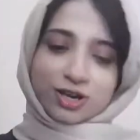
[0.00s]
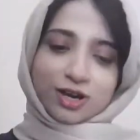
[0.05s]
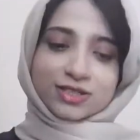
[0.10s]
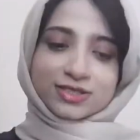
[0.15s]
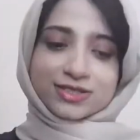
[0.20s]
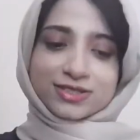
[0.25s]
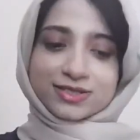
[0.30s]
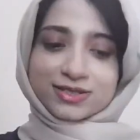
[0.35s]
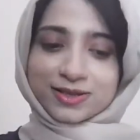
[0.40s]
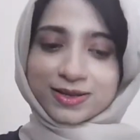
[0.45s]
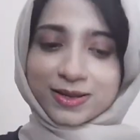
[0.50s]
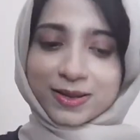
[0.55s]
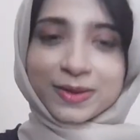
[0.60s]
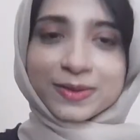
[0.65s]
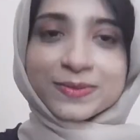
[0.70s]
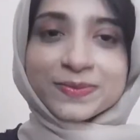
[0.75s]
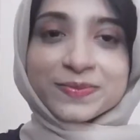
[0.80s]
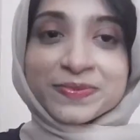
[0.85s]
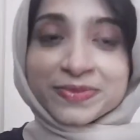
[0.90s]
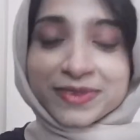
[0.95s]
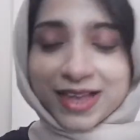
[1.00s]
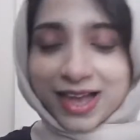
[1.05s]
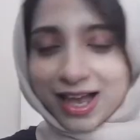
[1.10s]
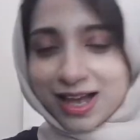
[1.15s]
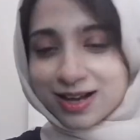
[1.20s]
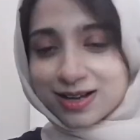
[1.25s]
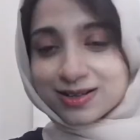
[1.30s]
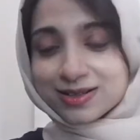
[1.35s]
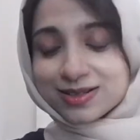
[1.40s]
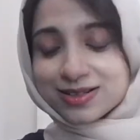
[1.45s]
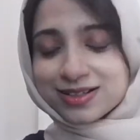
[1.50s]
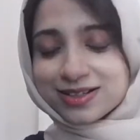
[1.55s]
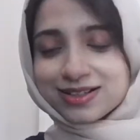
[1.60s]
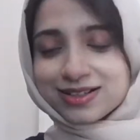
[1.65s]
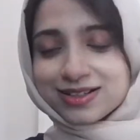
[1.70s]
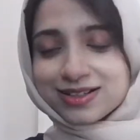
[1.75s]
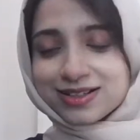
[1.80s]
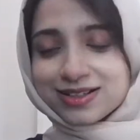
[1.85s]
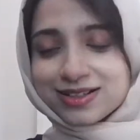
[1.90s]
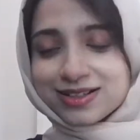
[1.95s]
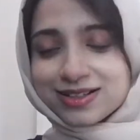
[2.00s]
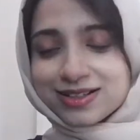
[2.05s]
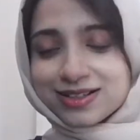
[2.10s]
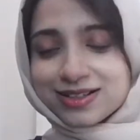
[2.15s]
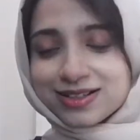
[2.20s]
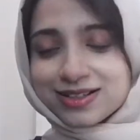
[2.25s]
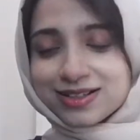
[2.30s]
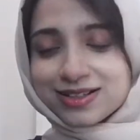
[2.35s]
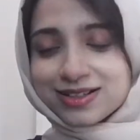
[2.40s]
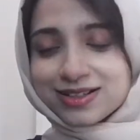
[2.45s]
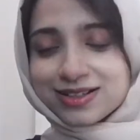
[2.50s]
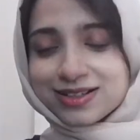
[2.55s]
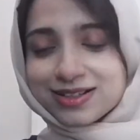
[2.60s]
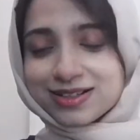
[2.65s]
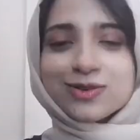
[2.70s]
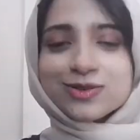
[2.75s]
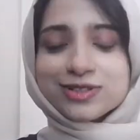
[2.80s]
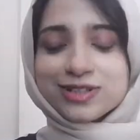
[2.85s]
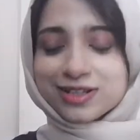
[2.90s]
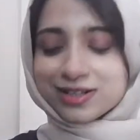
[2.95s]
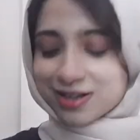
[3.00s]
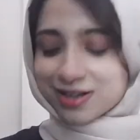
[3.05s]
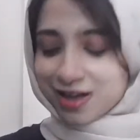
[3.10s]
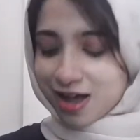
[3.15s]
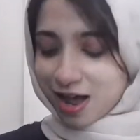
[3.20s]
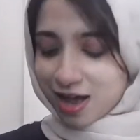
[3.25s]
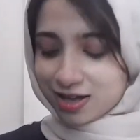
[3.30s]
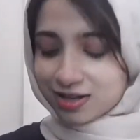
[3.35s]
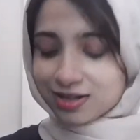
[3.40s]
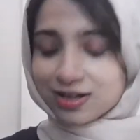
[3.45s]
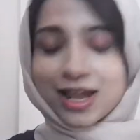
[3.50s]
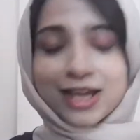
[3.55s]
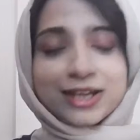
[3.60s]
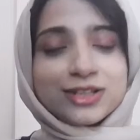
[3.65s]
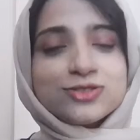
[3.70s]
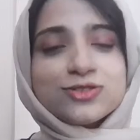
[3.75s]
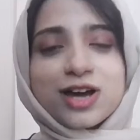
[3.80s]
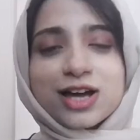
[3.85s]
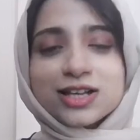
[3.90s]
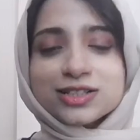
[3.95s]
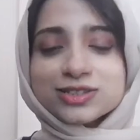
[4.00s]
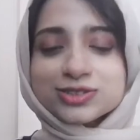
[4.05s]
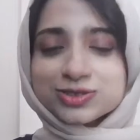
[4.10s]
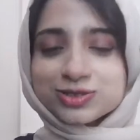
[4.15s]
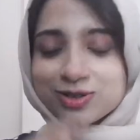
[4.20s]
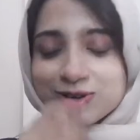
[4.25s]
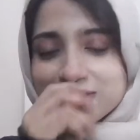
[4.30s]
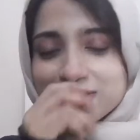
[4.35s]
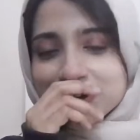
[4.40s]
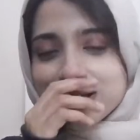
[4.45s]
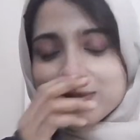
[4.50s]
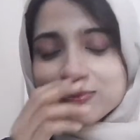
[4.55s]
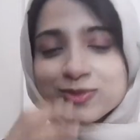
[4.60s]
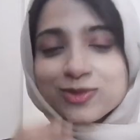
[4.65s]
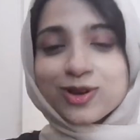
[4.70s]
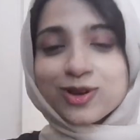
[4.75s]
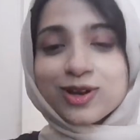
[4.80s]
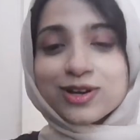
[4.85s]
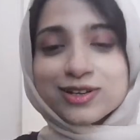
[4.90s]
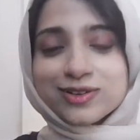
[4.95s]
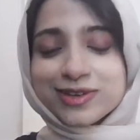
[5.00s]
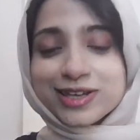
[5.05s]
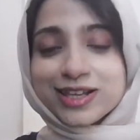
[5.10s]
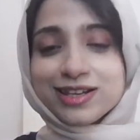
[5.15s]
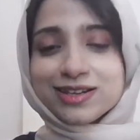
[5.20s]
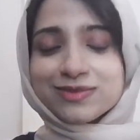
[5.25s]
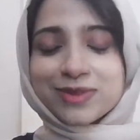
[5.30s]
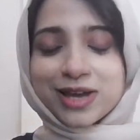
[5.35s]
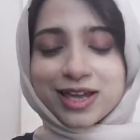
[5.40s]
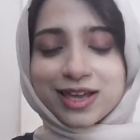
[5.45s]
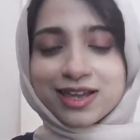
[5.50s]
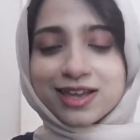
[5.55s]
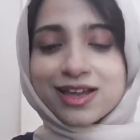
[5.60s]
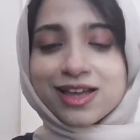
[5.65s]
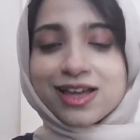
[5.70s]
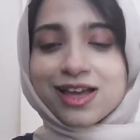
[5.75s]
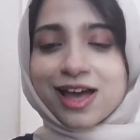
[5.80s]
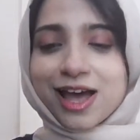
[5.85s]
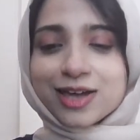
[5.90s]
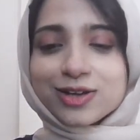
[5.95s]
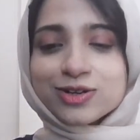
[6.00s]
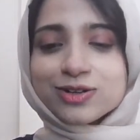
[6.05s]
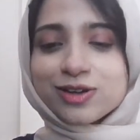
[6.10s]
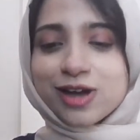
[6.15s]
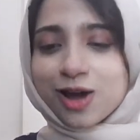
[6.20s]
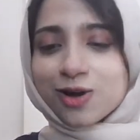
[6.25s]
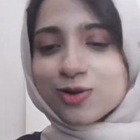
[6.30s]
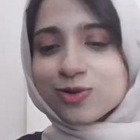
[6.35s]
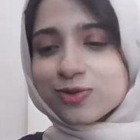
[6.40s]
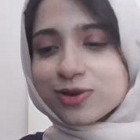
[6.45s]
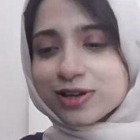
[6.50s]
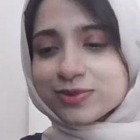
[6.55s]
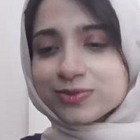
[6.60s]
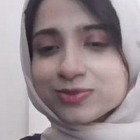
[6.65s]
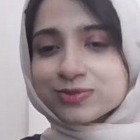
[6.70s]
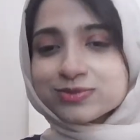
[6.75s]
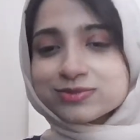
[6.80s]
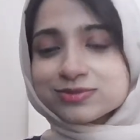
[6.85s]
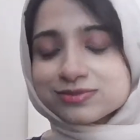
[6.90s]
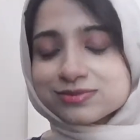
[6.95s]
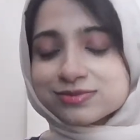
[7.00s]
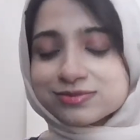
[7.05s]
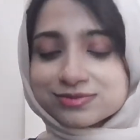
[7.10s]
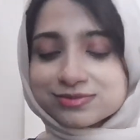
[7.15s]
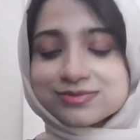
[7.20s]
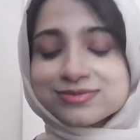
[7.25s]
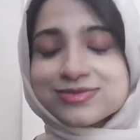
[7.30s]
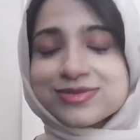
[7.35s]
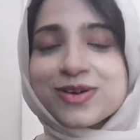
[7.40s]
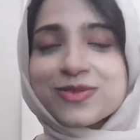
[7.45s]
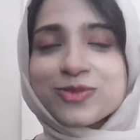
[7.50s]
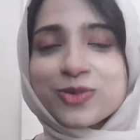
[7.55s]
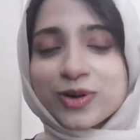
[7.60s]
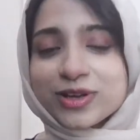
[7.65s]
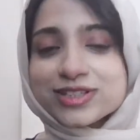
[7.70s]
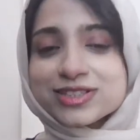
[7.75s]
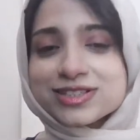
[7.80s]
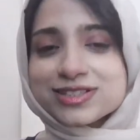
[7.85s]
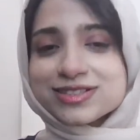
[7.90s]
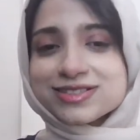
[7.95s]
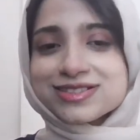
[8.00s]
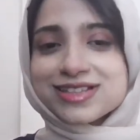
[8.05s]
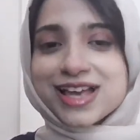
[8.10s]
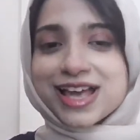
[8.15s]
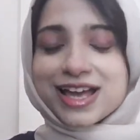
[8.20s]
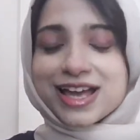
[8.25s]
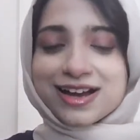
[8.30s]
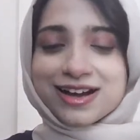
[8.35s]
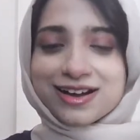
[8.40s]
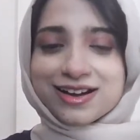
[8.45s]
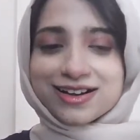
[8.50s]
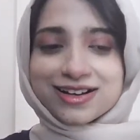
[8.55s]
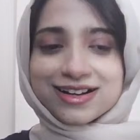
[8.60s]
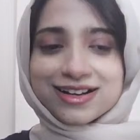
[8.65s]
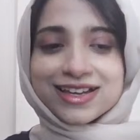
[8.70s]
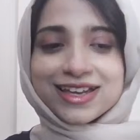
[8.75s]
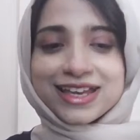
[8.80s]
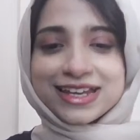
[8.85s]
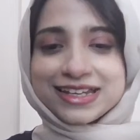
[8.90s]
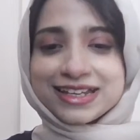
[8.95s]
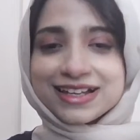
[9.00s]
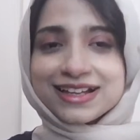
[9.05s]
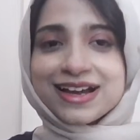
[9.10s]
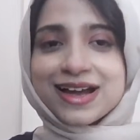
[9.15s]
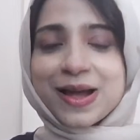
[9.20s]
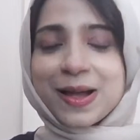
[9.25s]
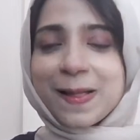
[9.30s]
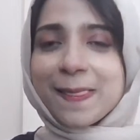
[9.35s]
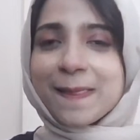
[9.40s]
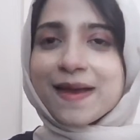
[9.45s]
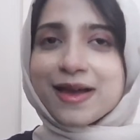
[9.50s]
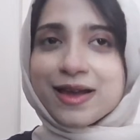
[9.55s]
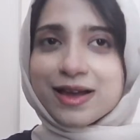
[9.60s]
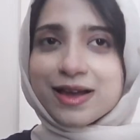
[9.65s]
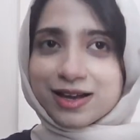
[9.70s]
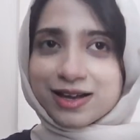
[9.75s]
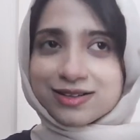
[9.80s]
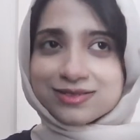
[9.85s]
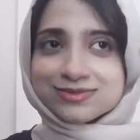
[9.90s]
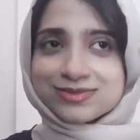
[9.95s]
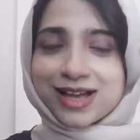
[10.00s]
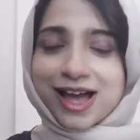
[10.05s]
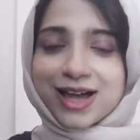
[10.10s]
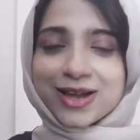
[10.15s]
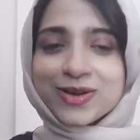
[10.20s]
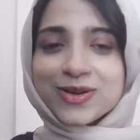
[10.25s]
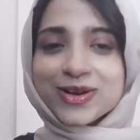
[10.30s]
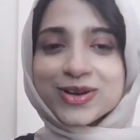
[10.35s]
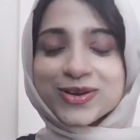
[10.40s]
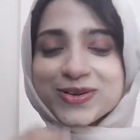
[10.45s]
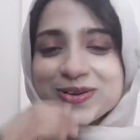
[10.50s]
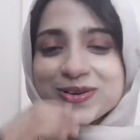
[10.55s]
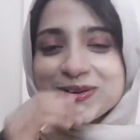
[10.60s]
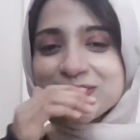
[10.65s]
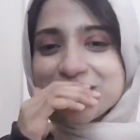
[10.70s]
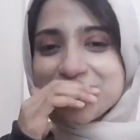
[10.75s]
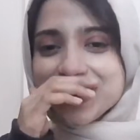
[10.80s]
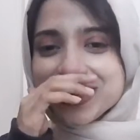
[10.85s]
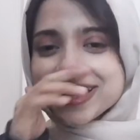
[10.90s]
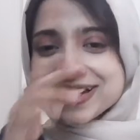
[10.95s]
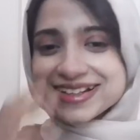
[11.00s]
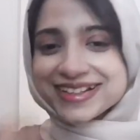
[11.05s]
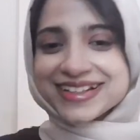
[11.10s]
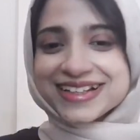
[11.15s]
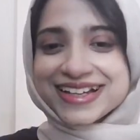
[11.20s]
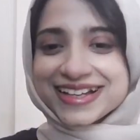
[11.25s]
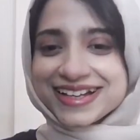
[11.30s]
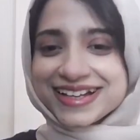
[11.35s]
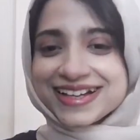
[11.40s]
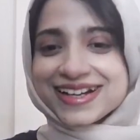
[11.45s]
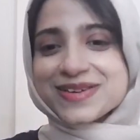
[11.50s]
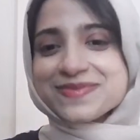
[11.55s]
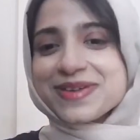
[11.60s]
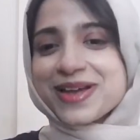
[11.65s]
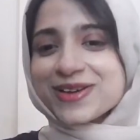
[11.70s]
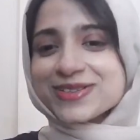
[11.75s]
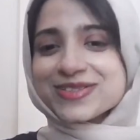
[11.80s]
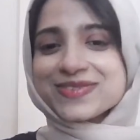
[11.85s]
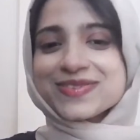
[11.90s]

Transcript: sir. Uh, uh, first of all, I would uh, like to ask, sorry, I'm not well. My I don't know how my voice is uh, getting. I got a cold uh, no, it's it's